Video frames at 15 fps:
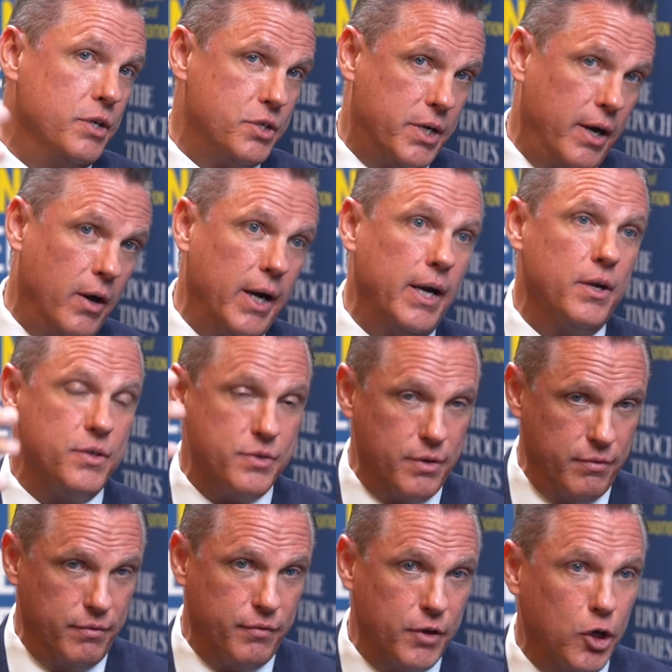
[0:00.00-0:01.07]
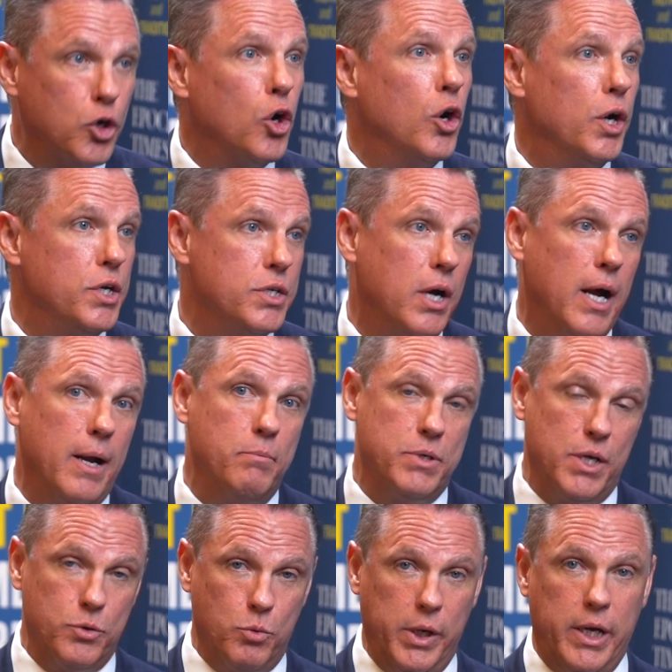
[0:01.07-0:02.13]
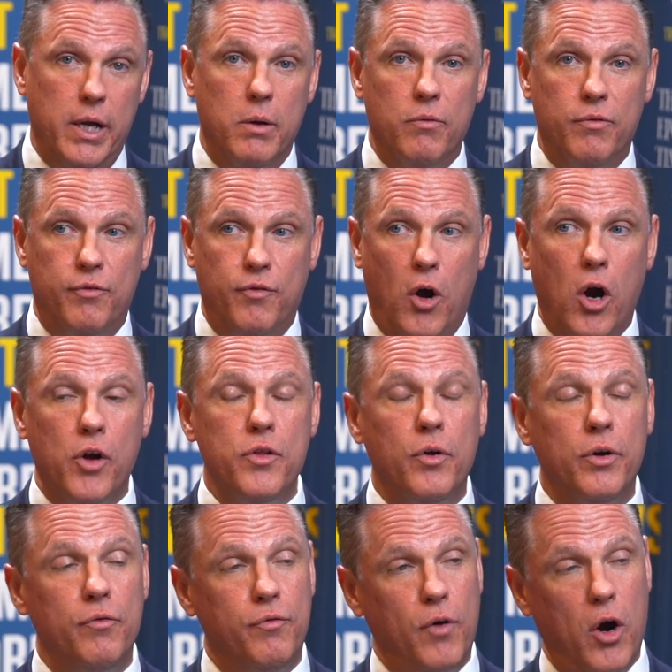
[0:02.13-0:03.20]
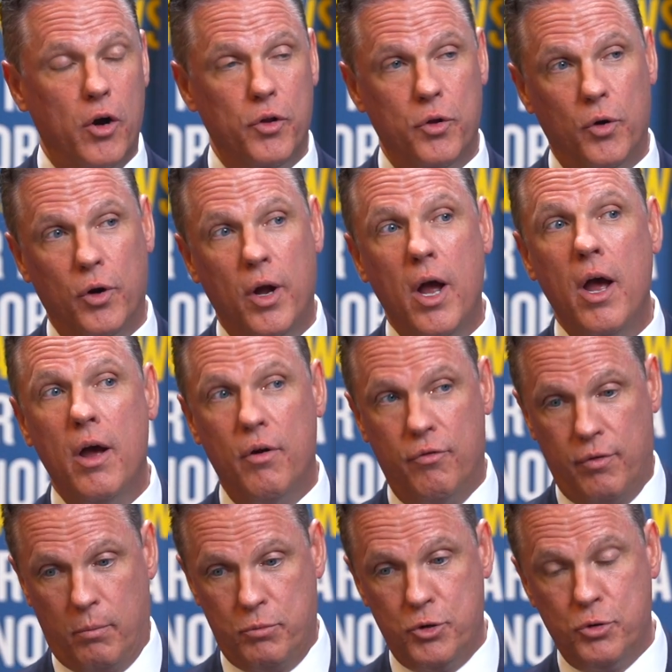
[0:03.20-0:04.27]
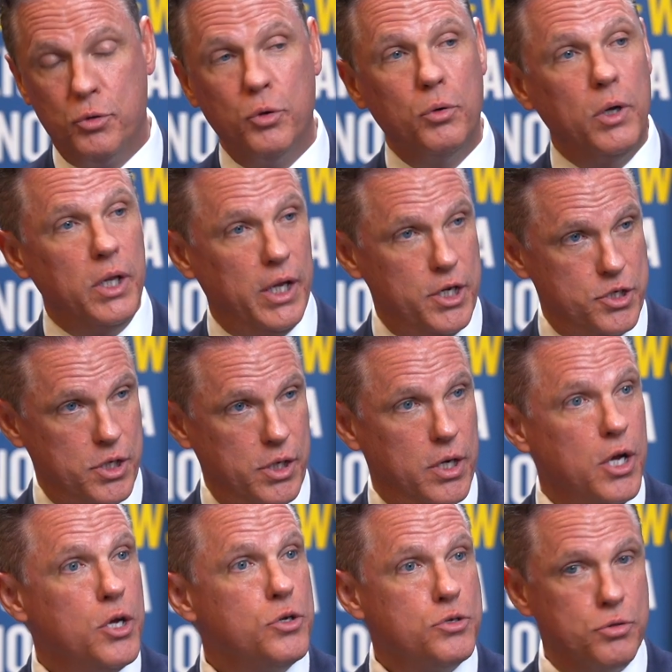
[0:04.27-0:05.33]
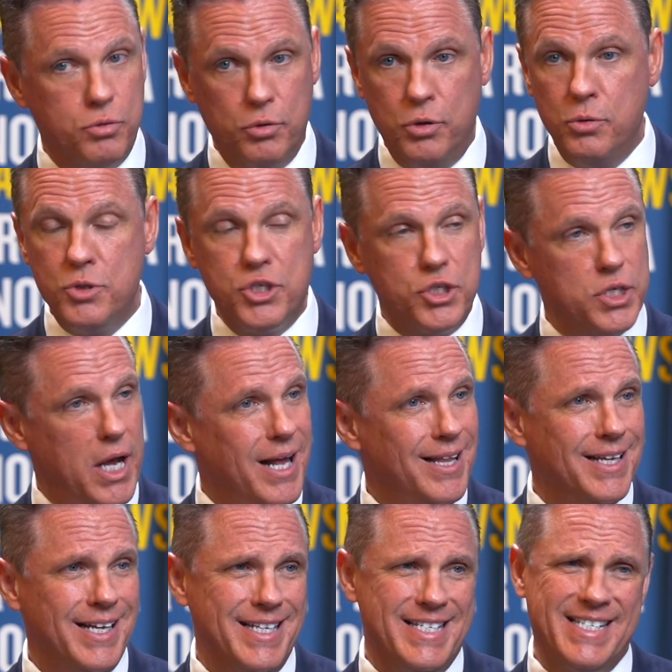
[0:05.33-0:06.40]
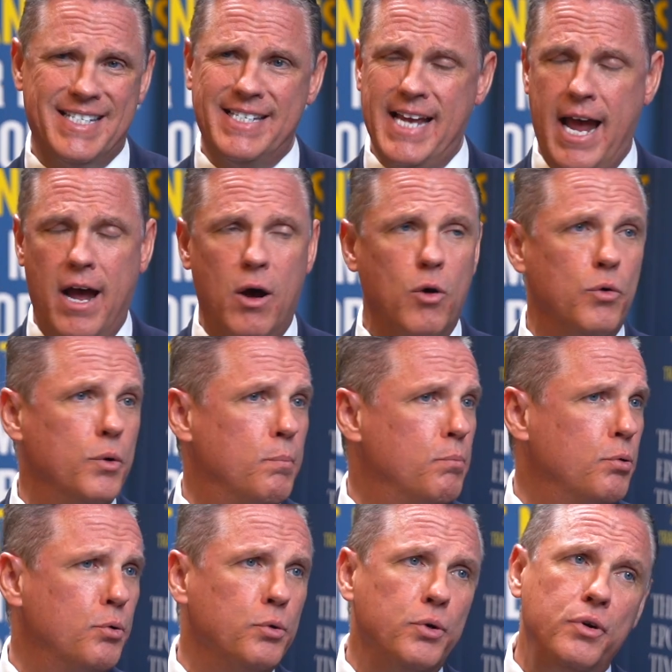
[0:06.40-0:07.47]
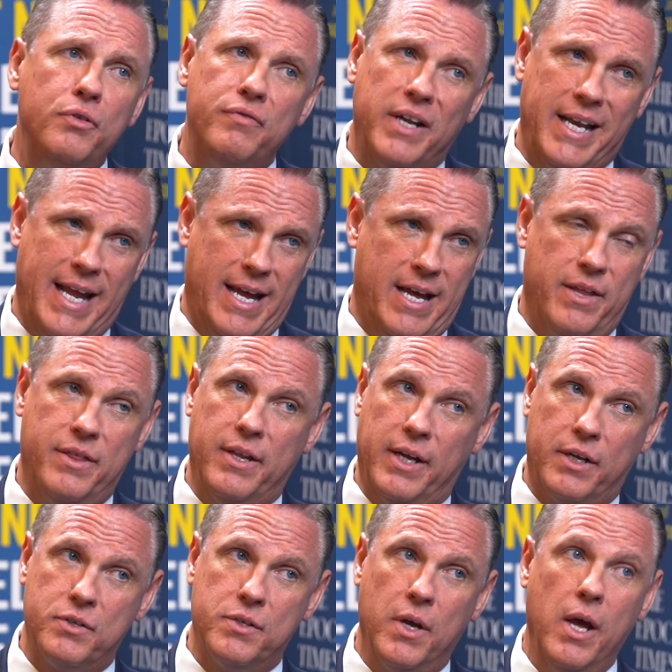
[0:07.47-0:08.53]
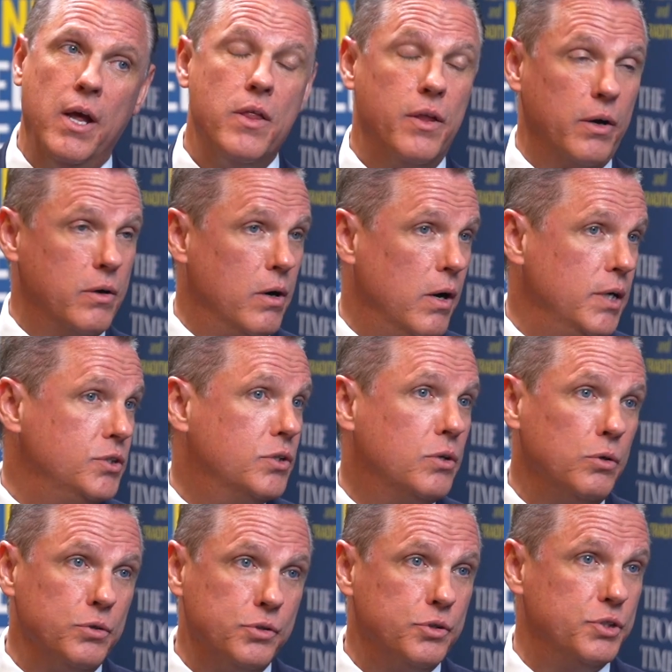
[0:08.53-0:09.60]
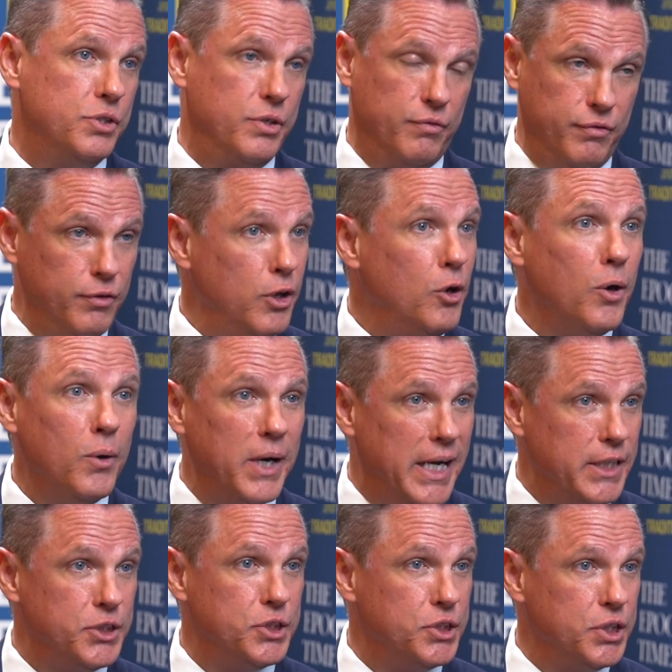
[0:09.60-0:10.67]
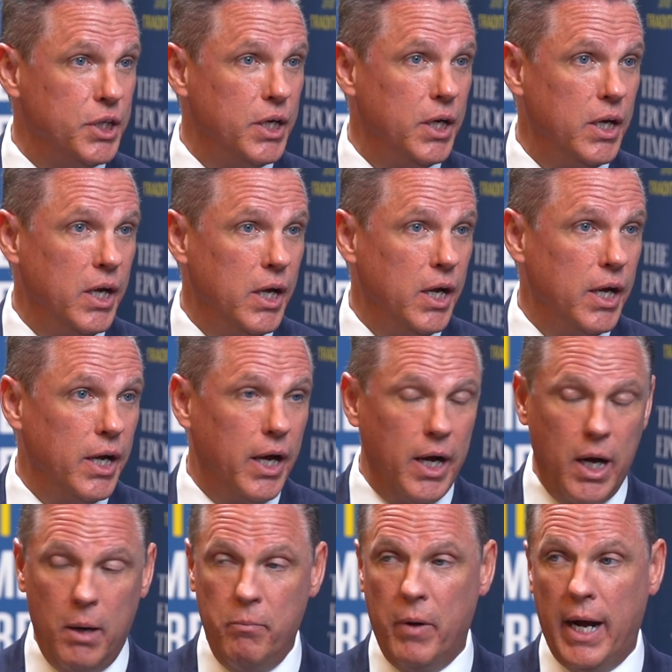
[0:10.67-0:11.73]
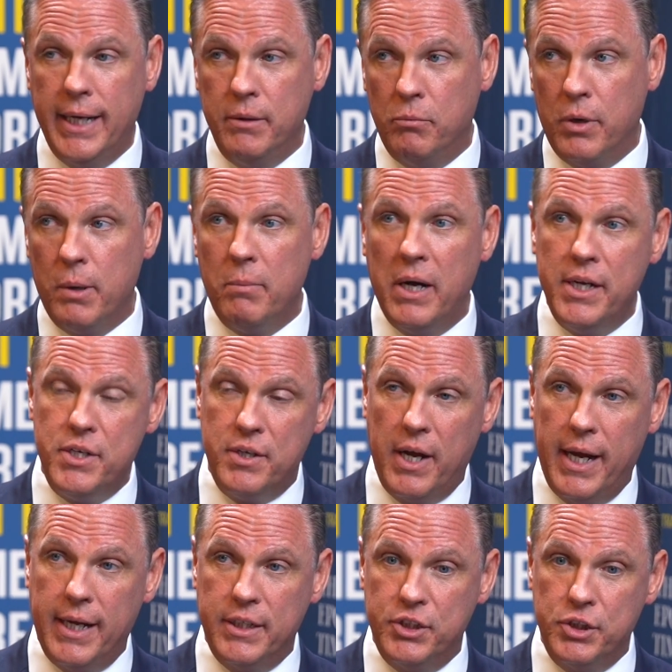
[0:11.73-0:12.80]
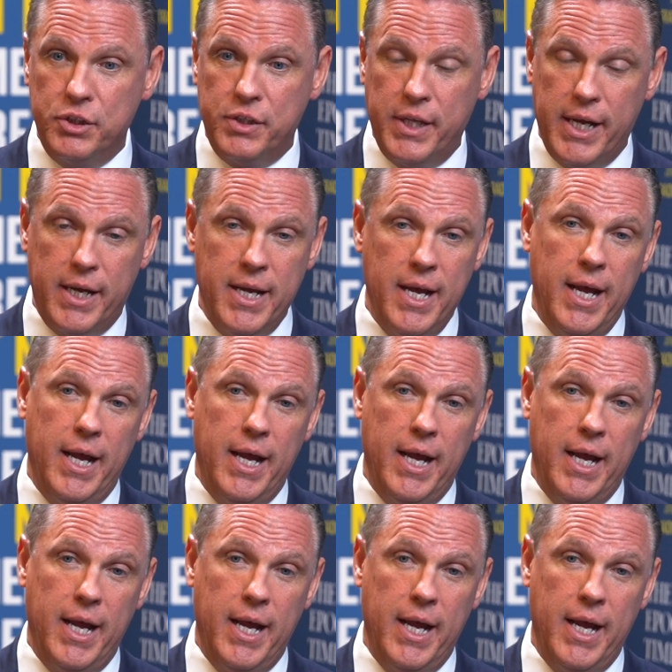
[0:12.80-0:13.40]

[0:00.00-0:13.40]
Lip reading: the scariness of the current times, as we get farther and farther from true religion, true, solid, sound, proven ethics that cause cultures to flourish. One of my sayings is that